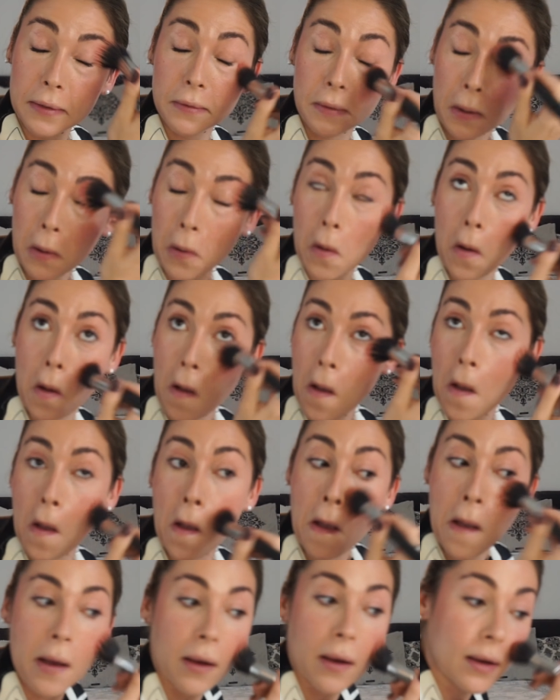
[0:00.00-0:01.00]
So
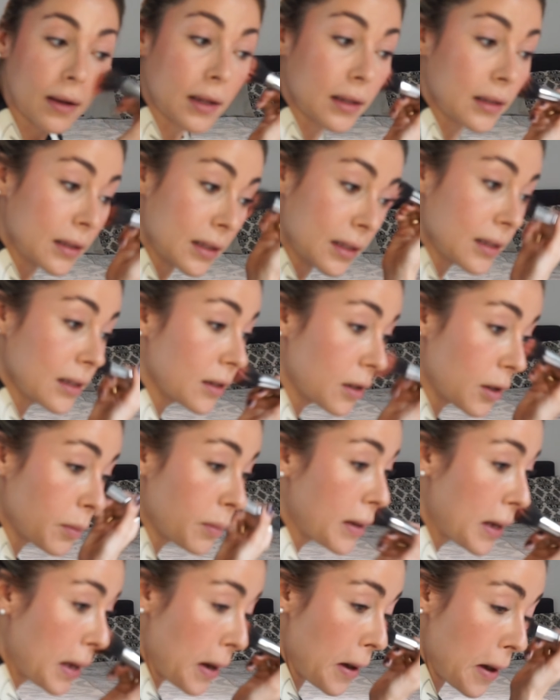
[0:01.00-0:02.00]
a little
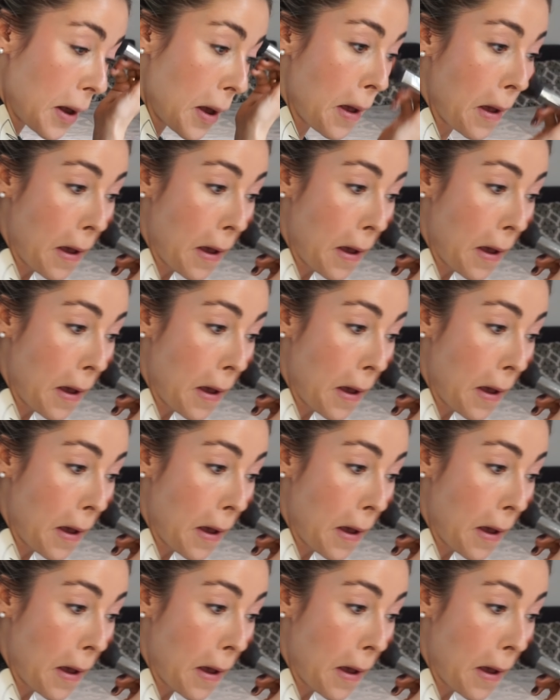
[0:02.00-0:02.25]
bit,